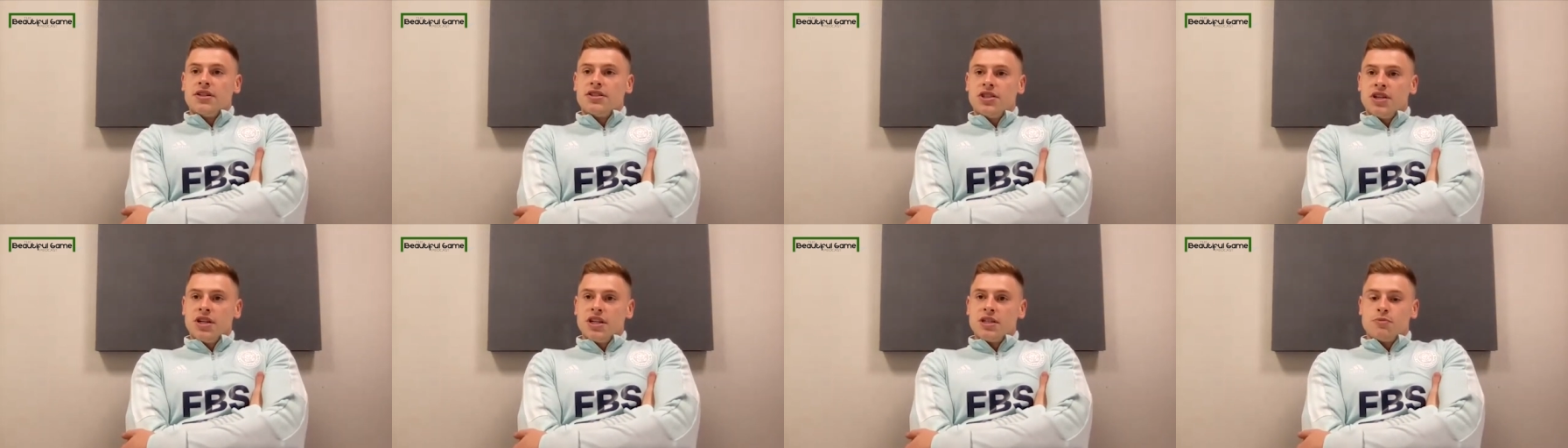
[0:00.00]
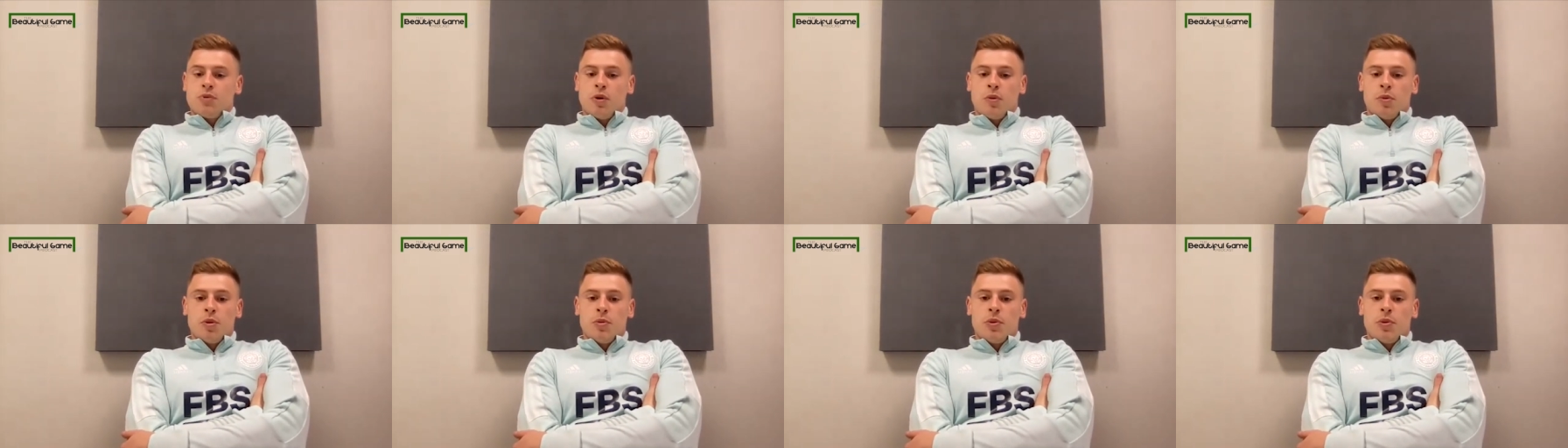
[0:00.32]
this
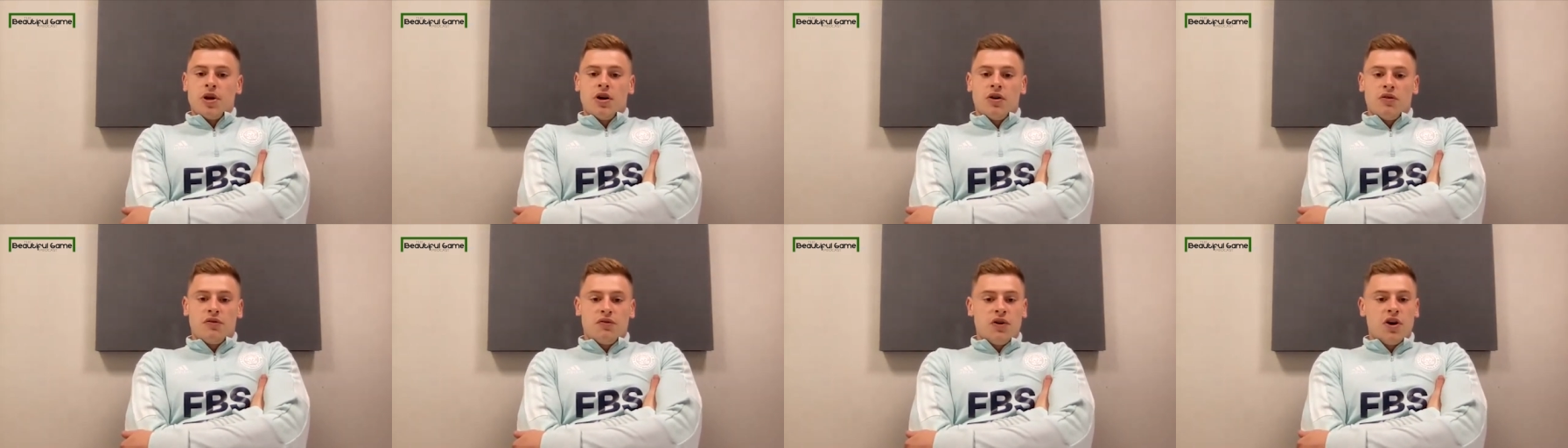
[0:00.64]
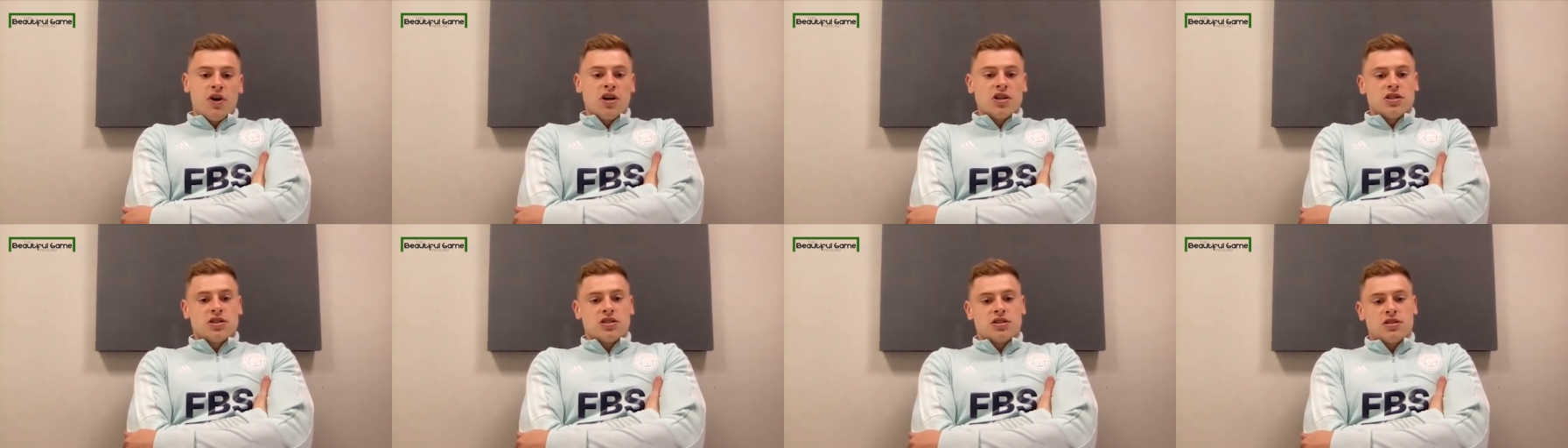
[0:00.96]
year's probably been our
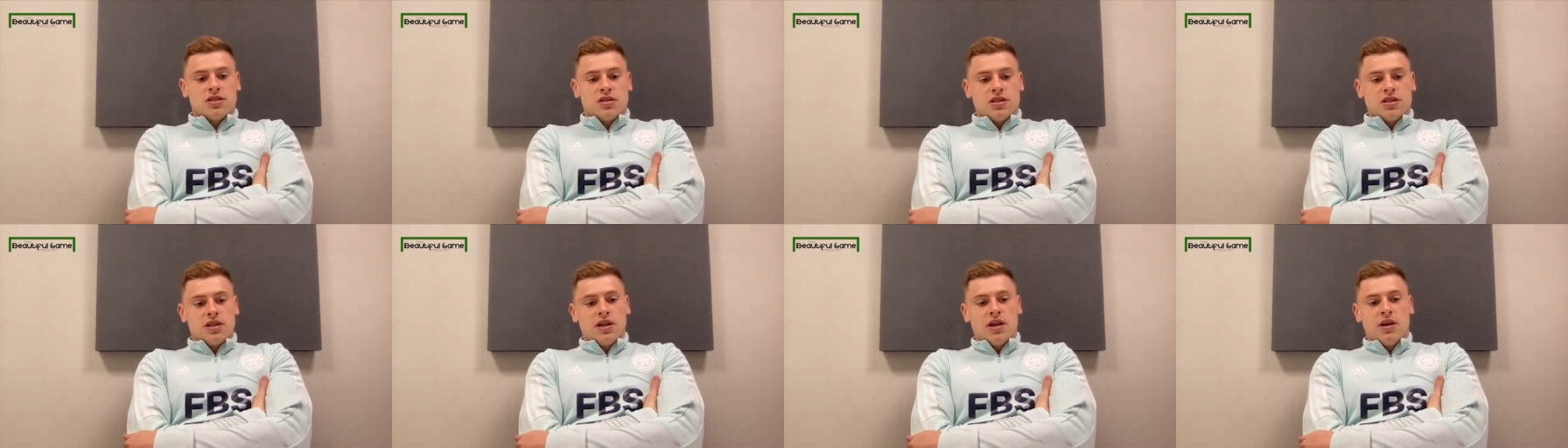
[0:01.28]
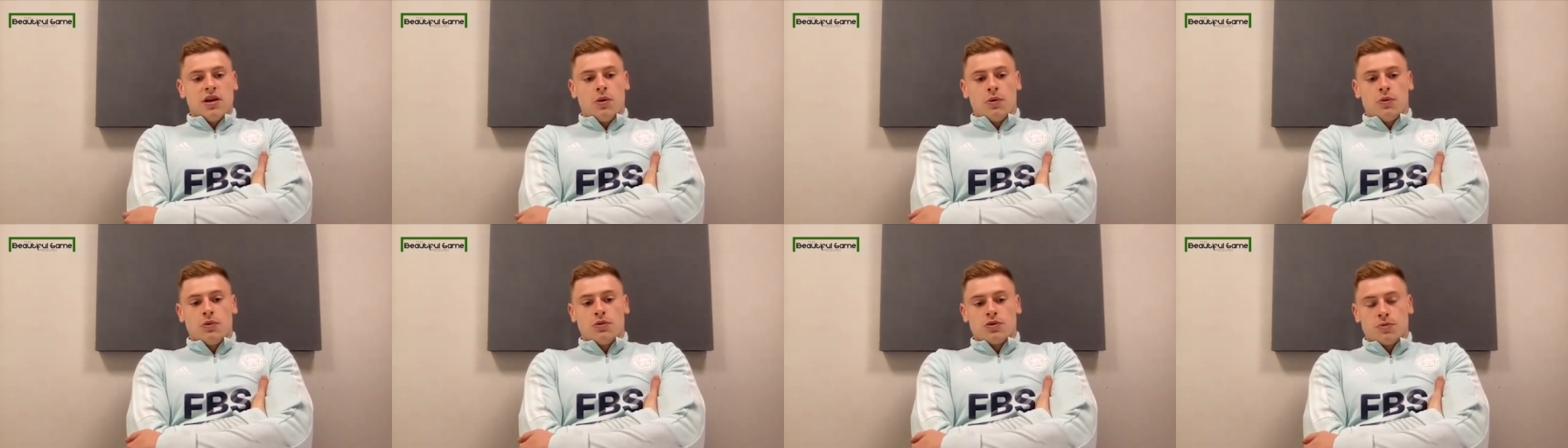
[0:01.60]
first
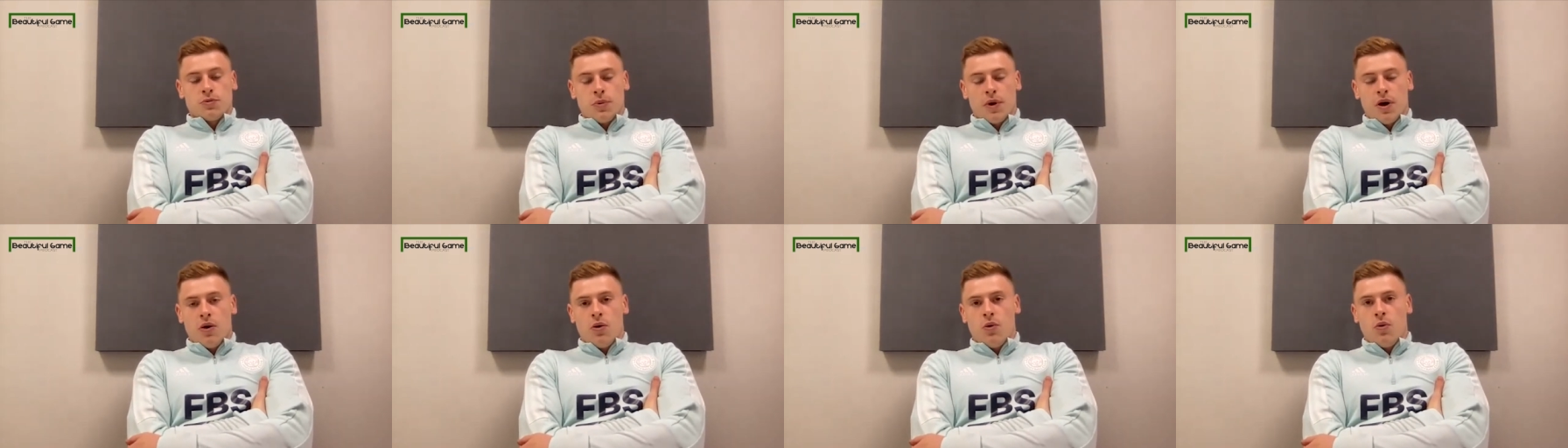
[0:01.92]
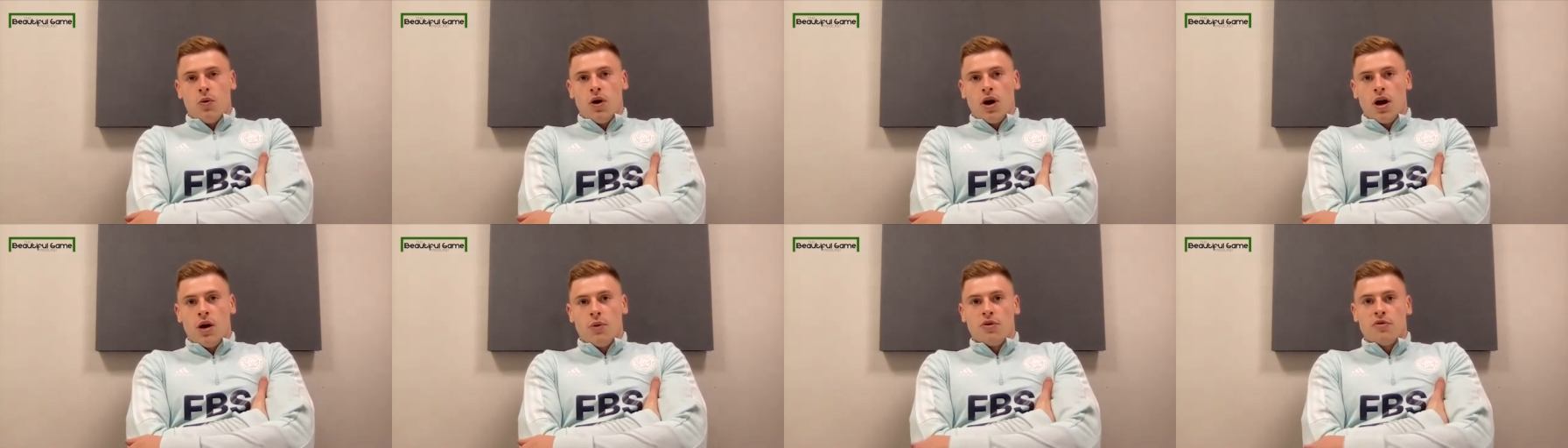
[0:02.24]
little spell
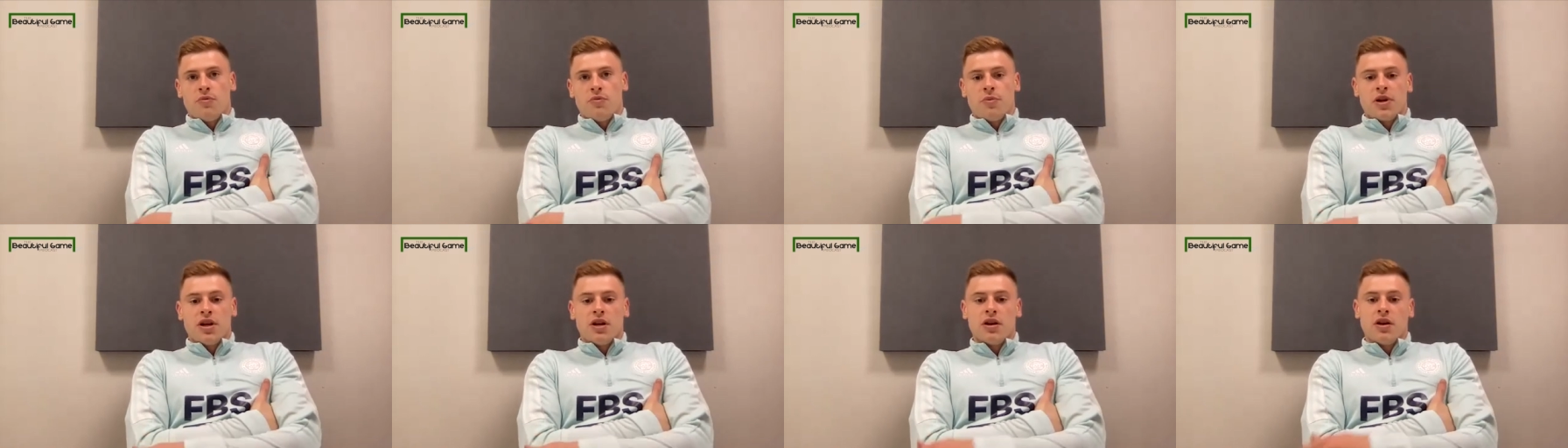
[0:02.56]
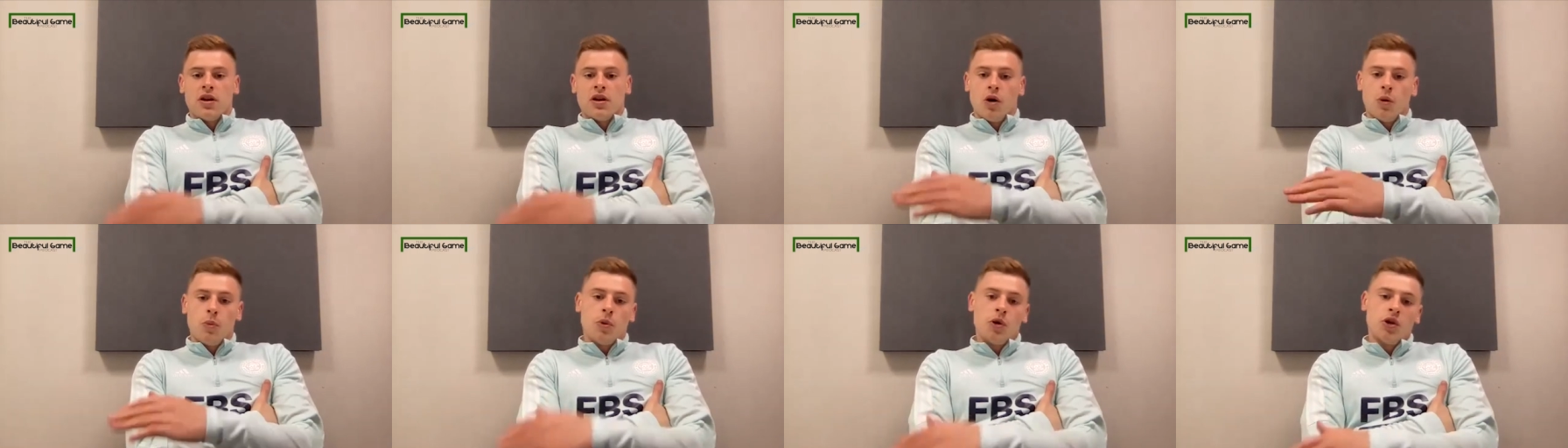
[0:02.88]
where we've
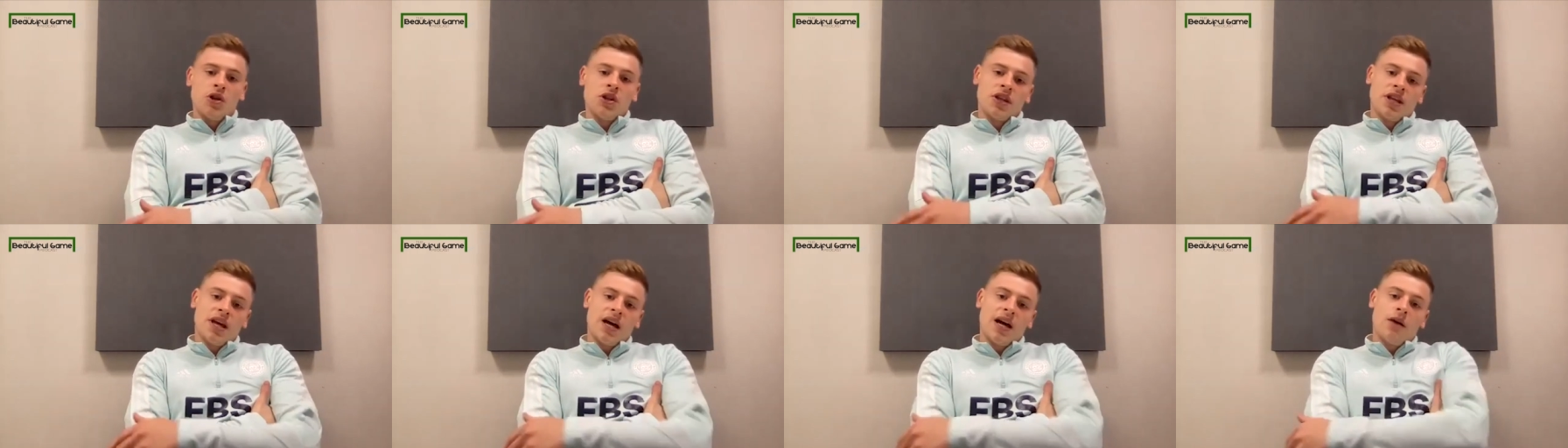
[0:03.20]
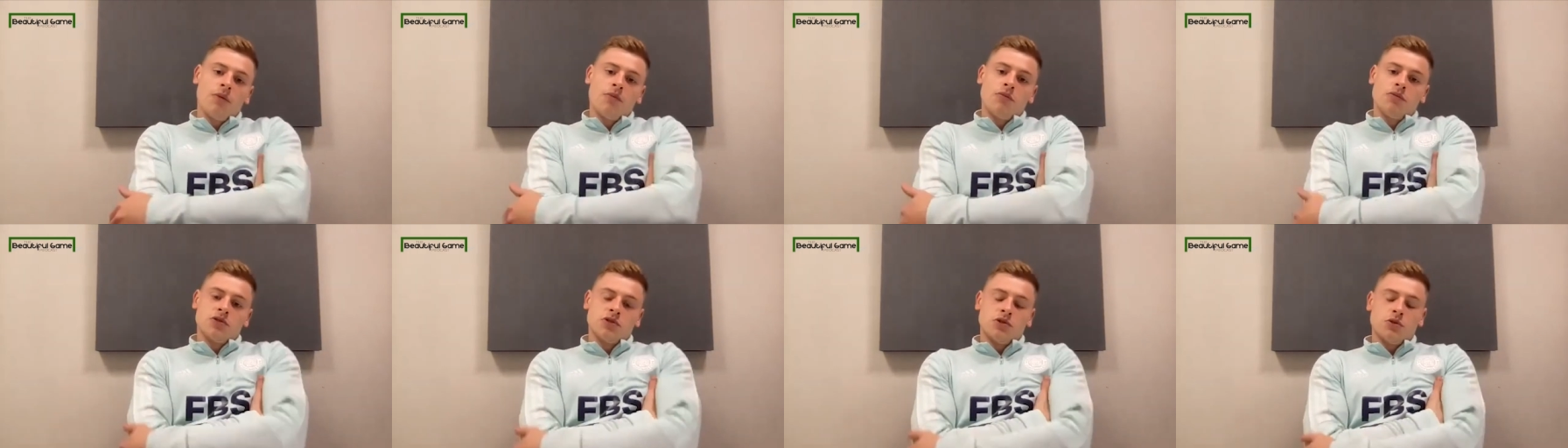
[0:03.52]
been up and down.